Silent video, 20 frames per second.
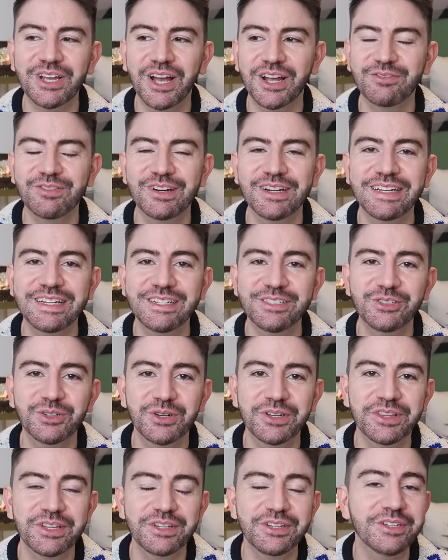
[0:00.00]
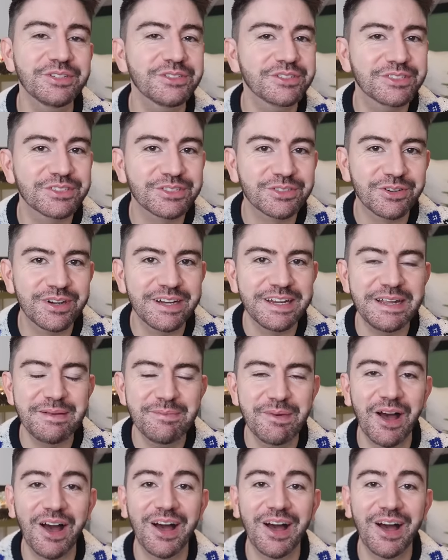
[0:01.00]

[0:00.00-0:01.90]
I really enjoyed the new Scream,